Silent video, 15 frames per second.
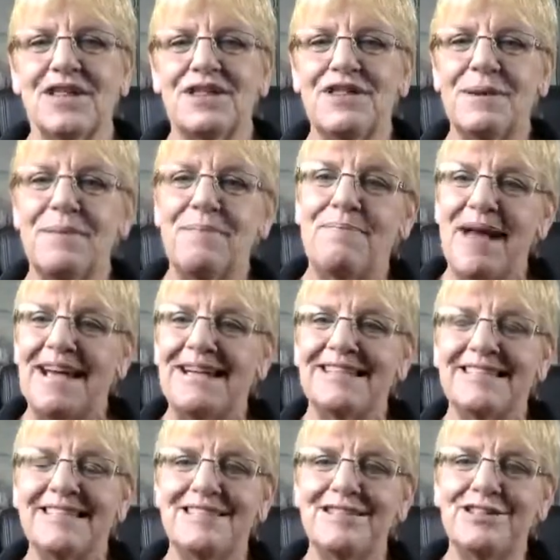The
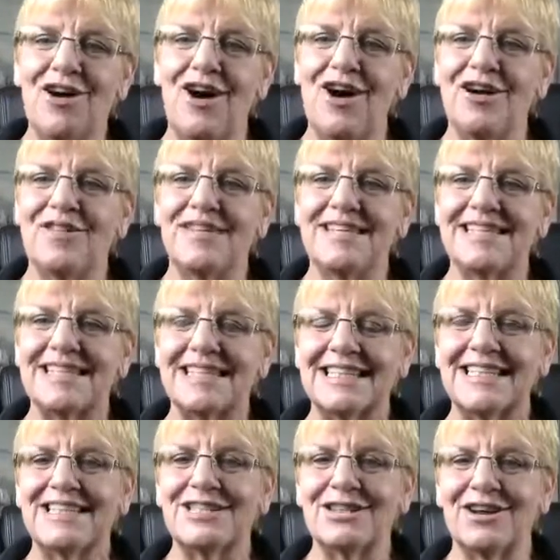bases on this
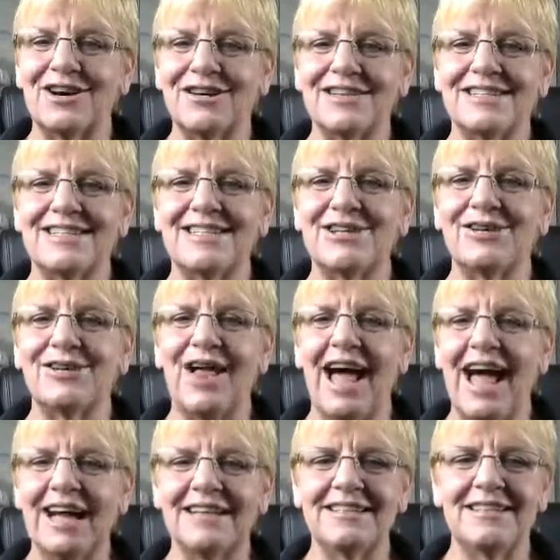list are still
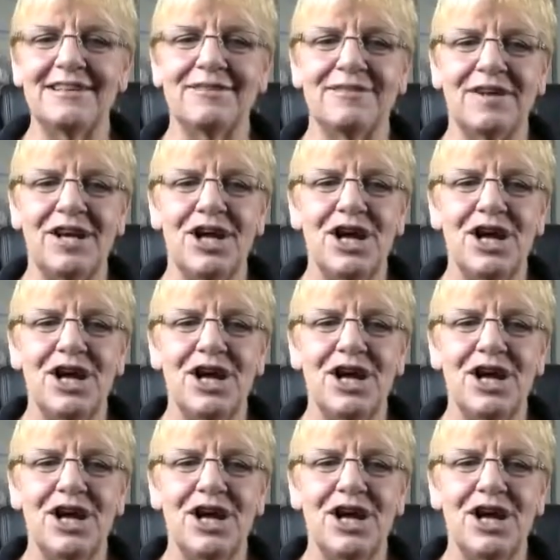active.